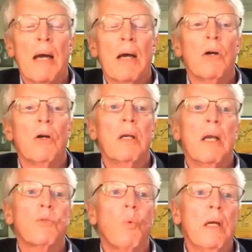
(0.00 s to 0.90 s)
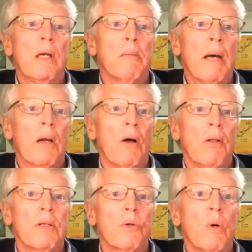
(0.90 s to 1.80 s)
by early next week about
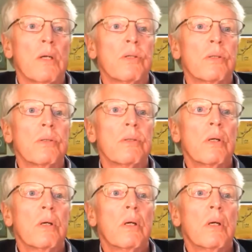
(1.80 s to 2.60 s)
all of these questions.